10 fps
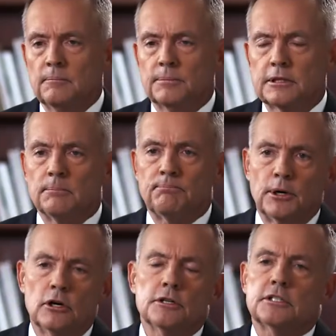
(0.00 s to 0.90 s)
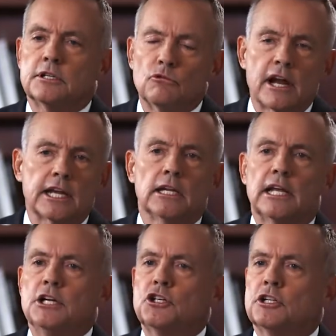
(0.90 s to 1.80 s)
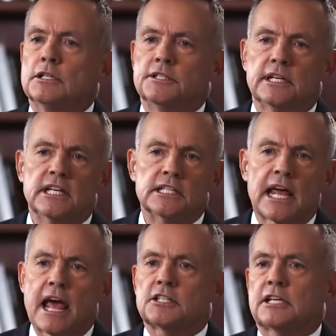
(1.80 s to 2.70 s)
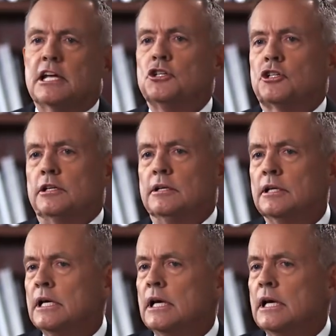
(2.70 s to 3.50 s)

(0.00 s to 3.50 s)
But the burdens and regulations and in taxation